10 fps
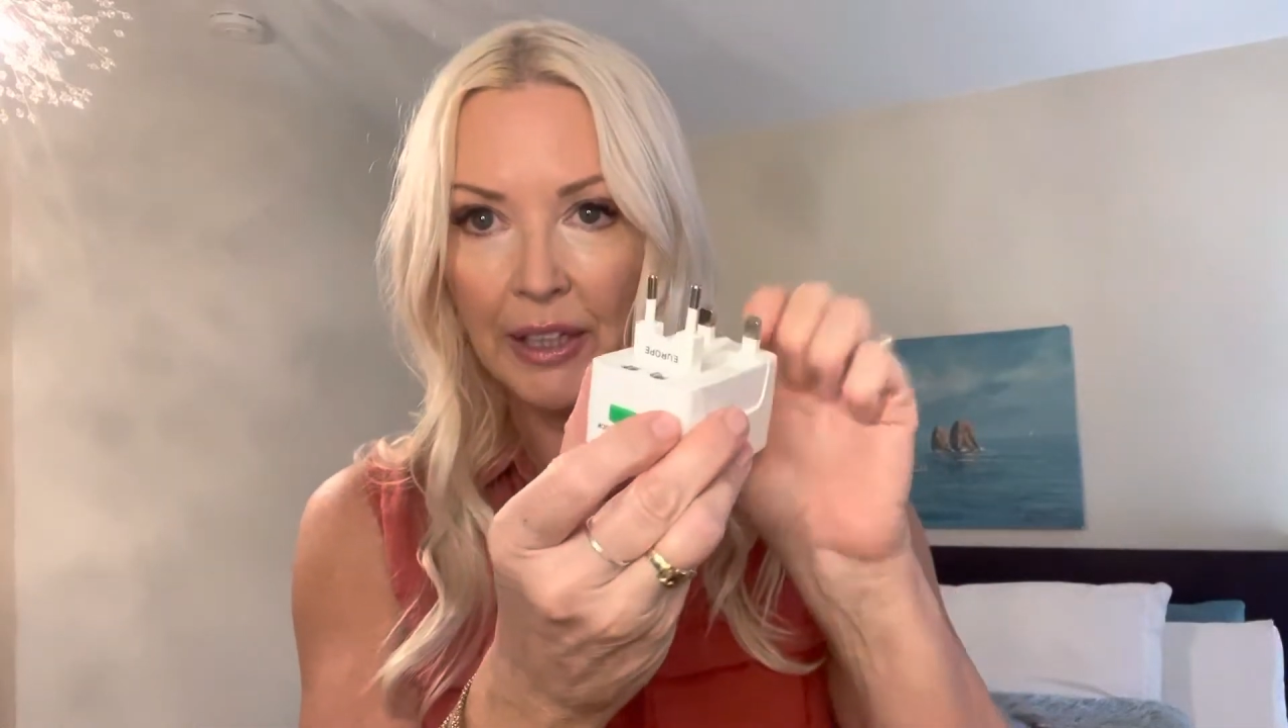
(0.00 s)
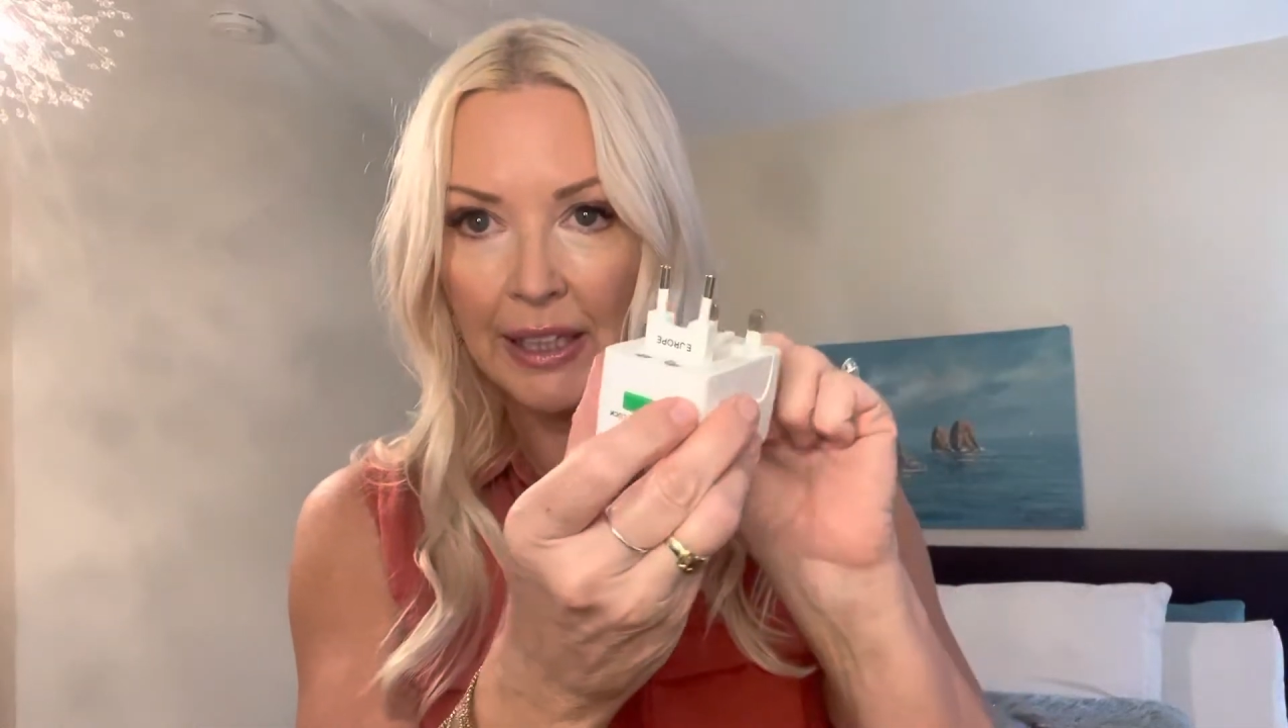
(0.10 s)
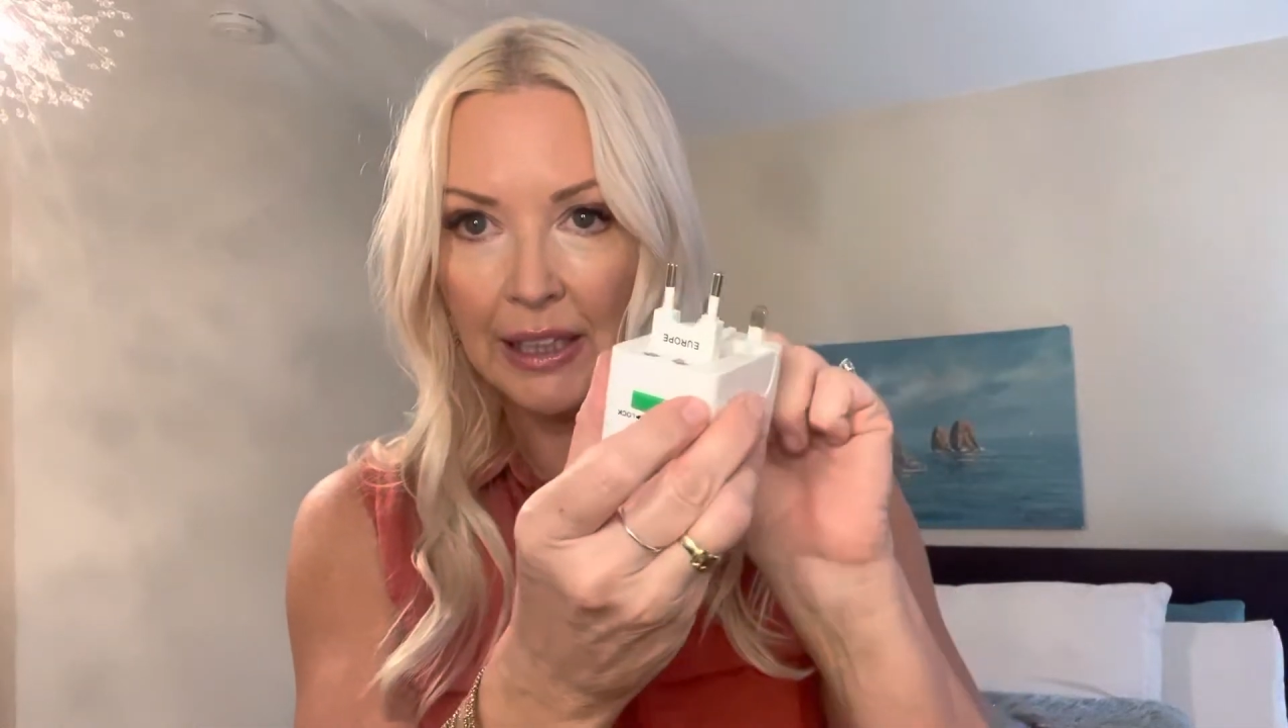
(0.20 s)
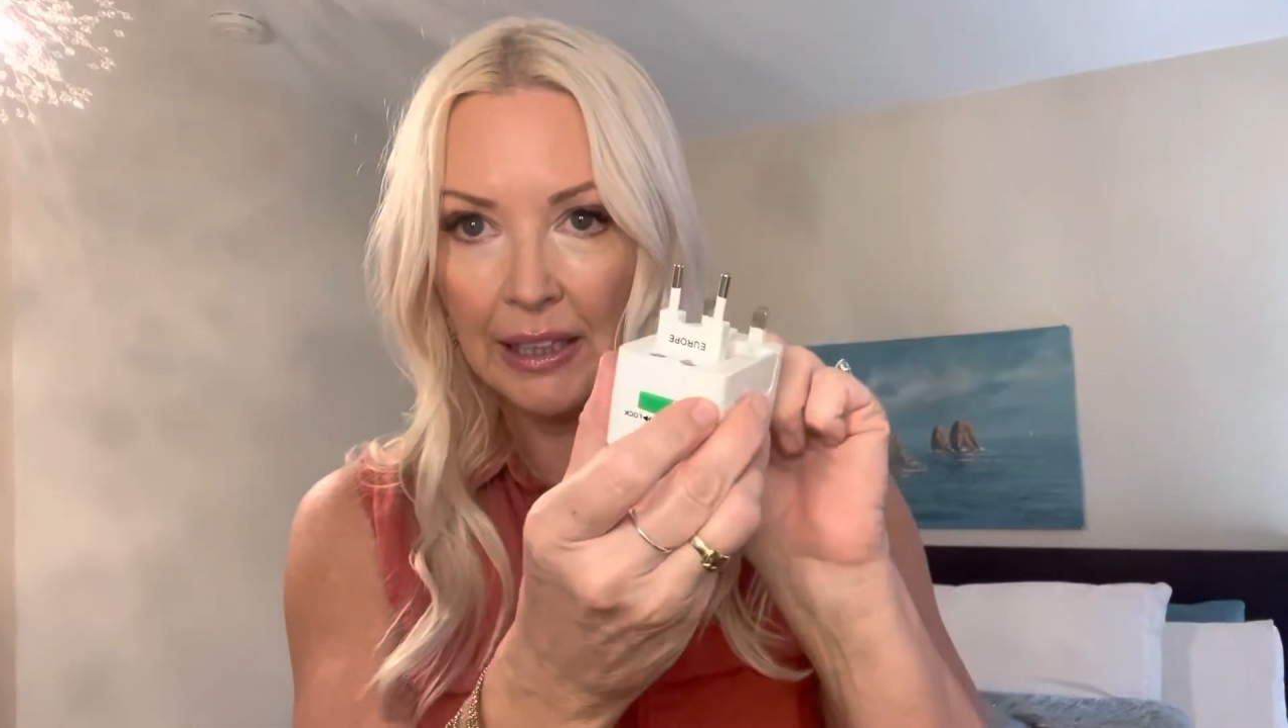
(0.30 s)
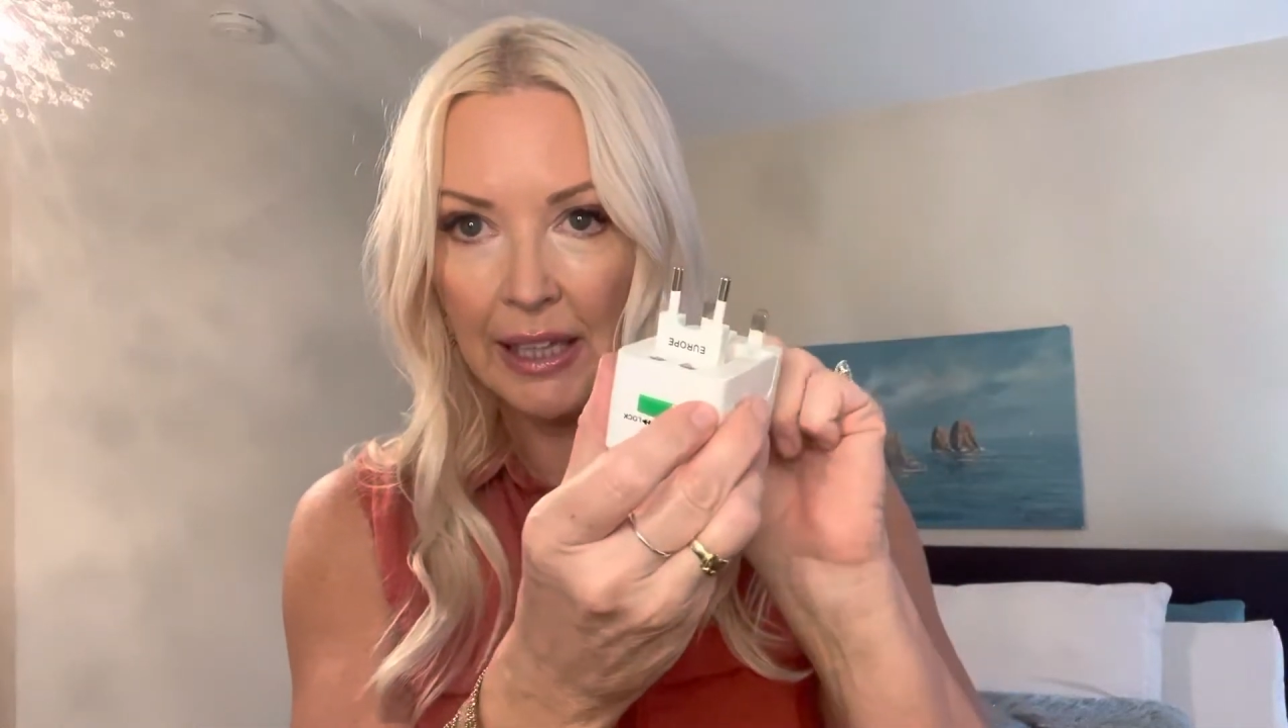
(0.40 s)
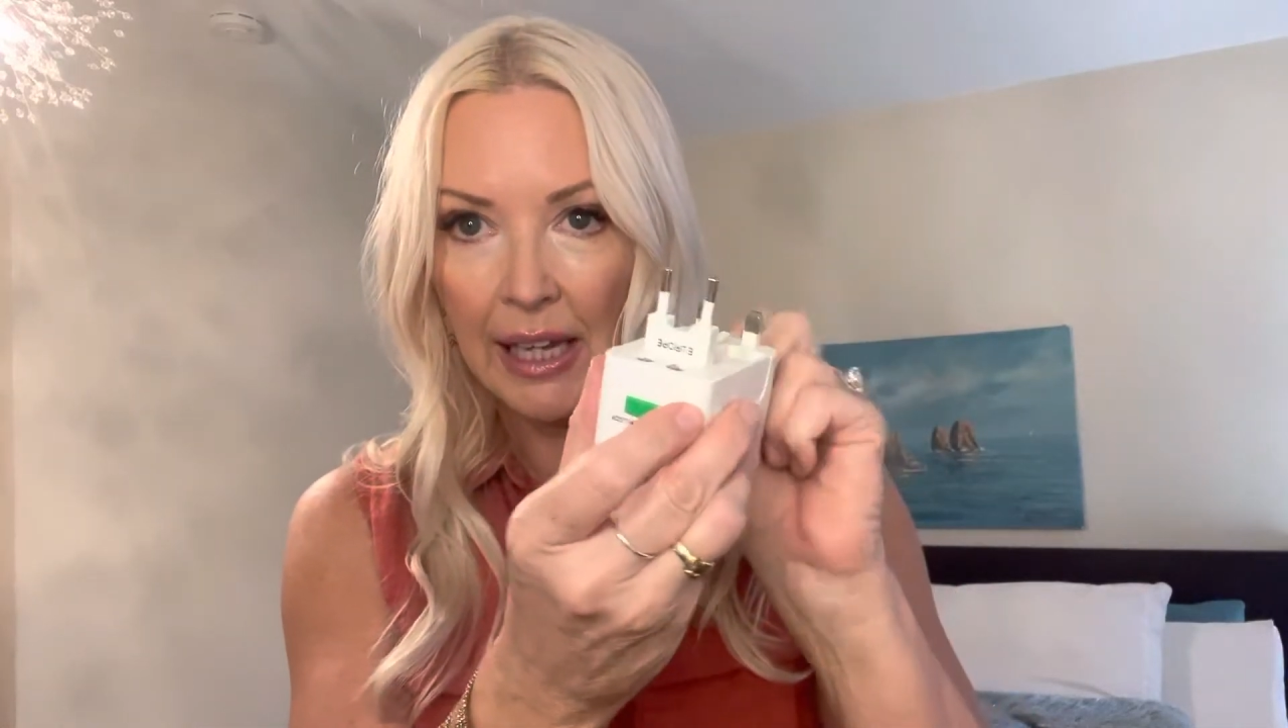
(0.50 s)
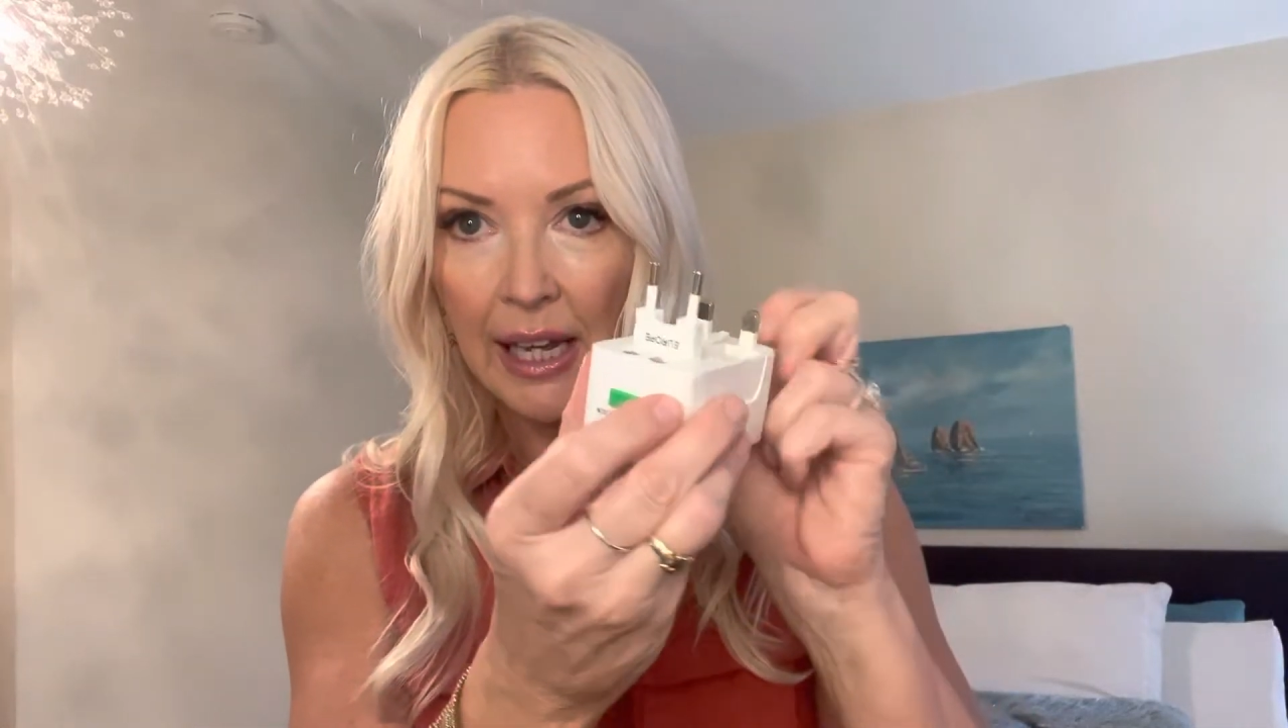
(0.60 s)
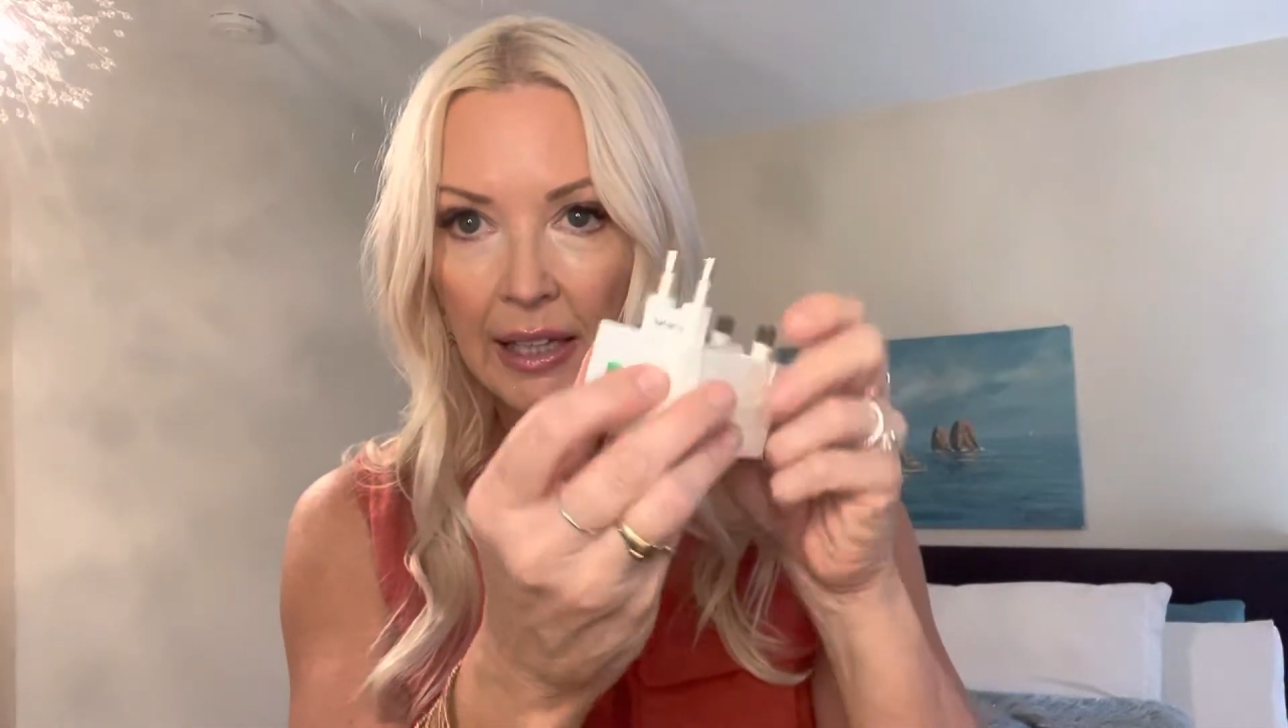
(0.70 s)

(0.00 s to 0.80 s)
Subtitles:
Italy,